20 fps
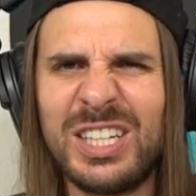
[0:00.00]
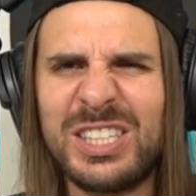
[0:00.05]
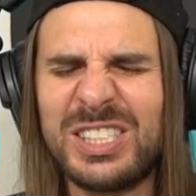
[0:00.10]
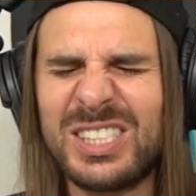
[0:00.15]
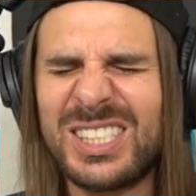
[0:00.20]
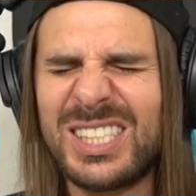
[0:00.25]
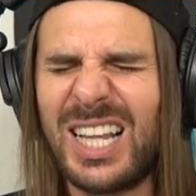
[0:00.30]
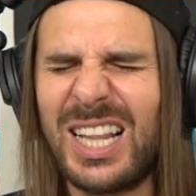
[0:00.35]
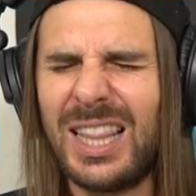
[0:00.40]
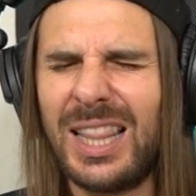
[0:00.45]

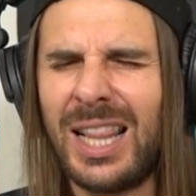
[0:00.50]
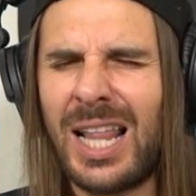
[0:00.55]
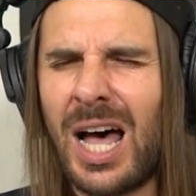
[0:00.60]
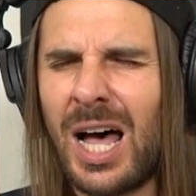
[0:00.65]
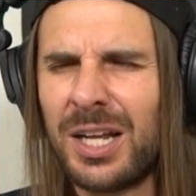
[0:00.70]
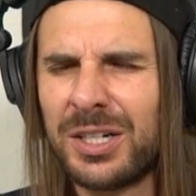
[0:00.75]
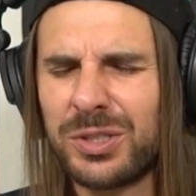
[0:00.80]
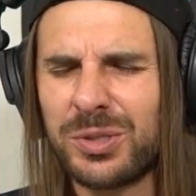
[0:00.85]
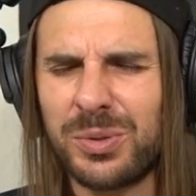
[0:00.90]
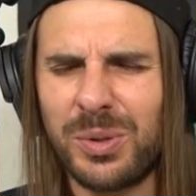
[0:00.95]

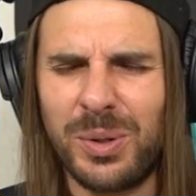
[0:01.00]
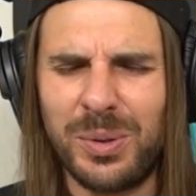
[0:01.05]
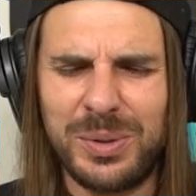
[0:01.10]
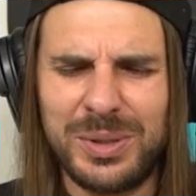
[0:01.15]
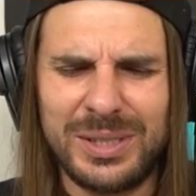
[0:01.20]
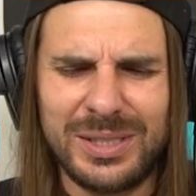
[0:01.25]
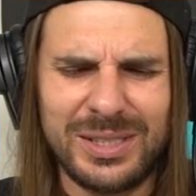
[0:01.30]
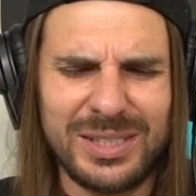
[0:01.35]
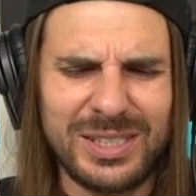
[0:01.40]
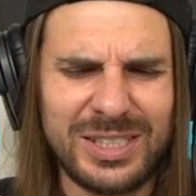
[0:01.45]
Cilantro
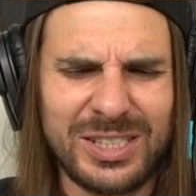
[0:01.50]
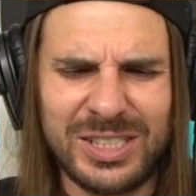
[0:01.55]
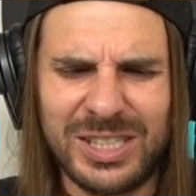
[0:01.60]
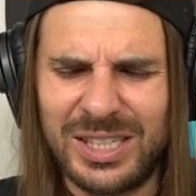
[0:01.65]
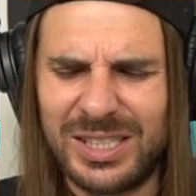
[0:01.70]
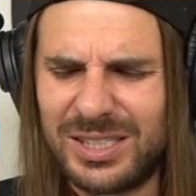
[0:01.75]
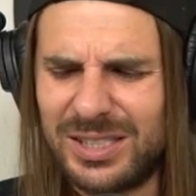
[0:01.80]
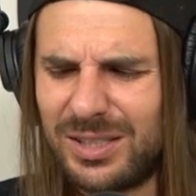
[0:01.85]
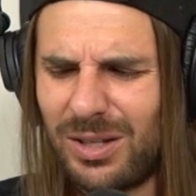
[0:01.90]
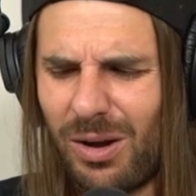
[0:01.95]
and
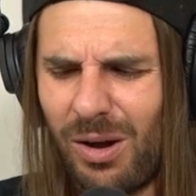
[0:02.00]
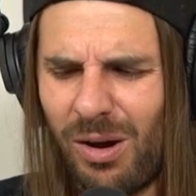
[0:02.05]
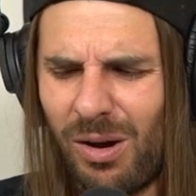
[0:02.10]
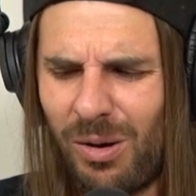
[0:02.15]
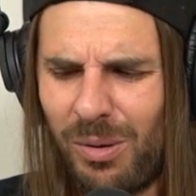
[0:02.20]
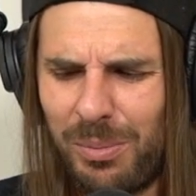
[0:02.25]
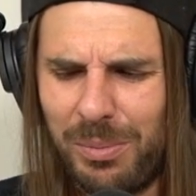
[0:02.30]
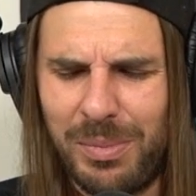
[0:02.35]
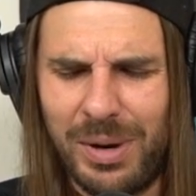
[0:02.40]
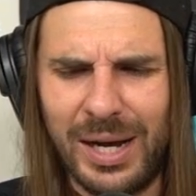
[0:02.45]
just,
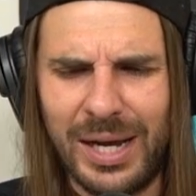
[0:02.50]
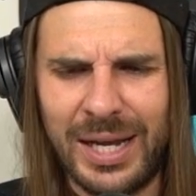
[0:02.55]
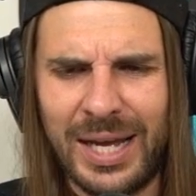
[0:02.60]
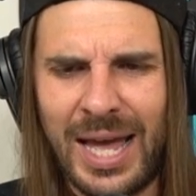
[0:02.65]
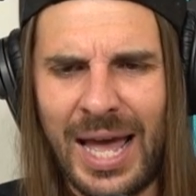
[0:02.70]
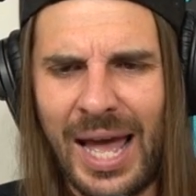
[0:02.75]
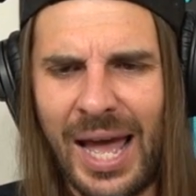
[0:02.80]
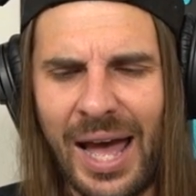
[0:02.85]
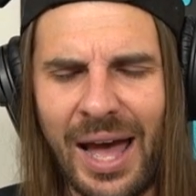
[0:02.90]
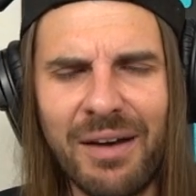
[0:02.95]
oh my
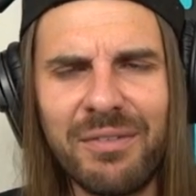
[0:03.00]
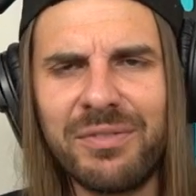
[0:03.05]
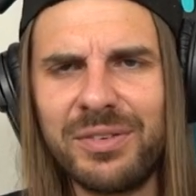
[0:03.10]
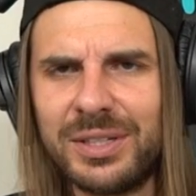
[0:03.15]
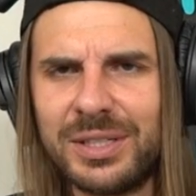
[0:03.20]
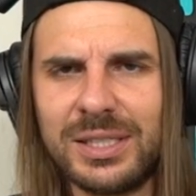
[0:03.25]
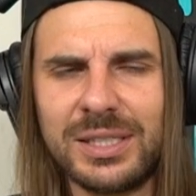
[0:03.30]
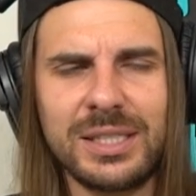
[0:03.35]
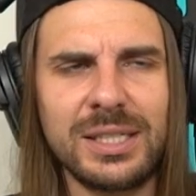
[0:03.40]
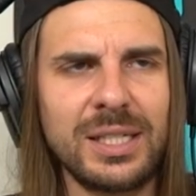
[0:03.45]

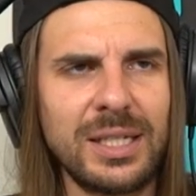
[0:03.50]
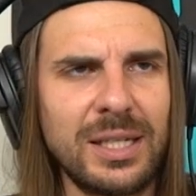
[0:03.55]
heavens.